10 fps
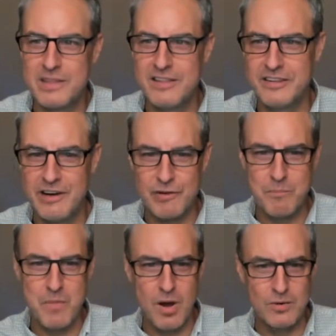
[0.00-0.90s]
The
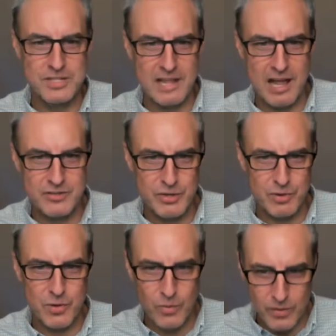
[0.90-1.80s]
different modes allowed you to
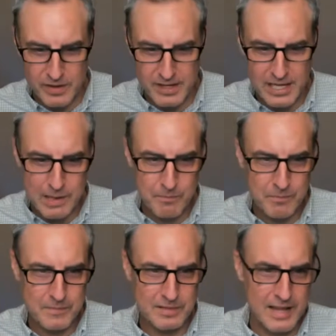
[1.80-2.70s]
record
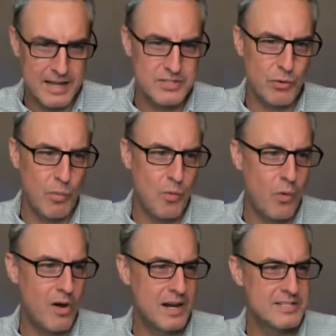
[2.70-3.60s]
less or
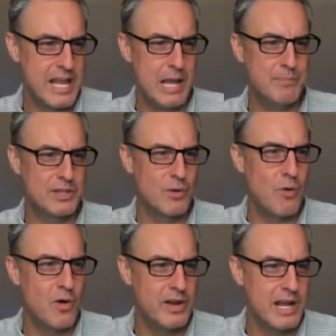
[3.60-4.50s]
more on a tape, but the
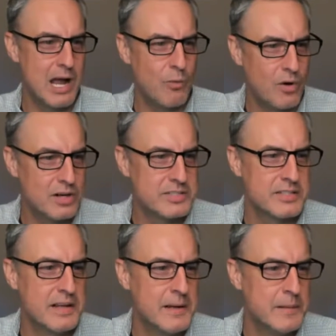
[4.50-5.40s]
quality got worse.